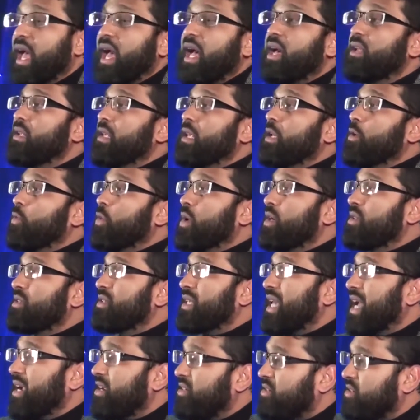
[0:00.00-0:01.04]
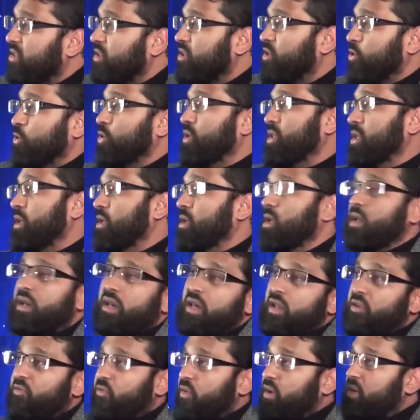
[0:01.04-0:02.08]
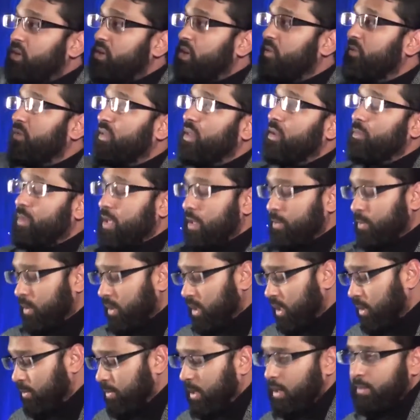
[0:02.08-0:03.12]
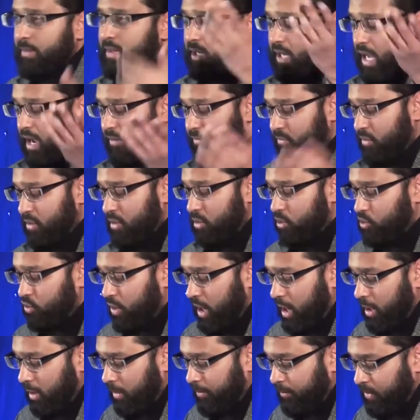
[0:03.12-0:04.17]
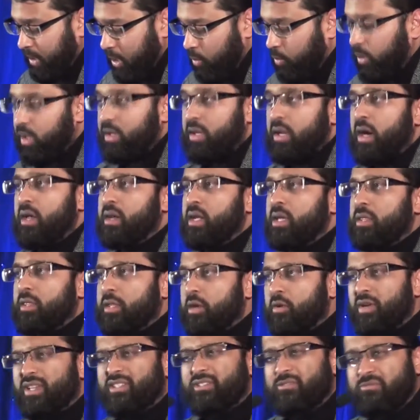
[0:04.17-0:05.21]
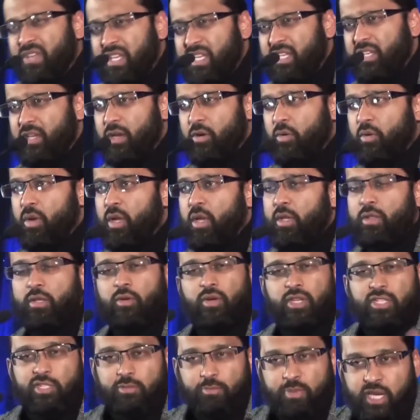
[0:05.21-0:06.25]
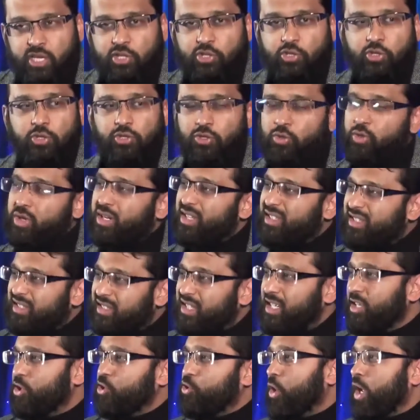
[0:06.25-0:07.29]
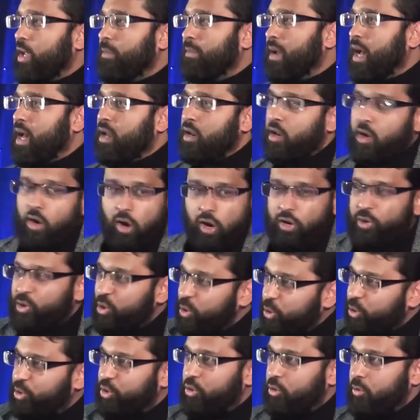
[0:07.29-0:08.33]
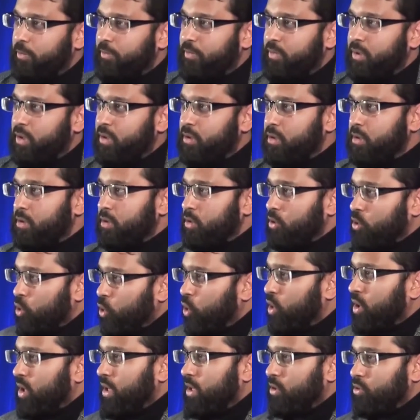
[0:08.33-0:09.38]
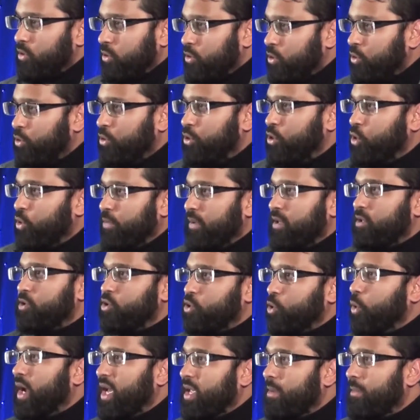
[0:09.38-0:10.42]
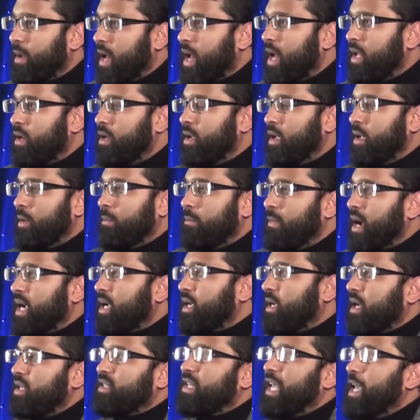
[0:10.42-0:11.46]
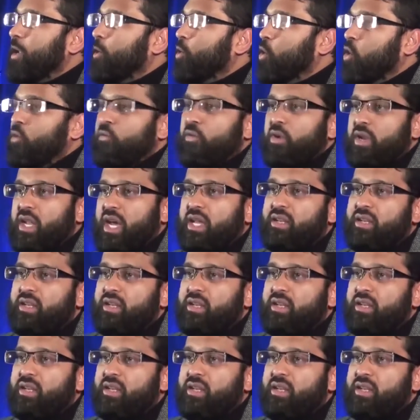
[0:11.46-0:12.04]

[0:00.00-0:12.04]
and he was executed in front of the people in public after the trial and whatnot. And there is video, there is pictures. You can see Juhayman on YouTube. Google it or YouTube it. Juhayman Makkah takeover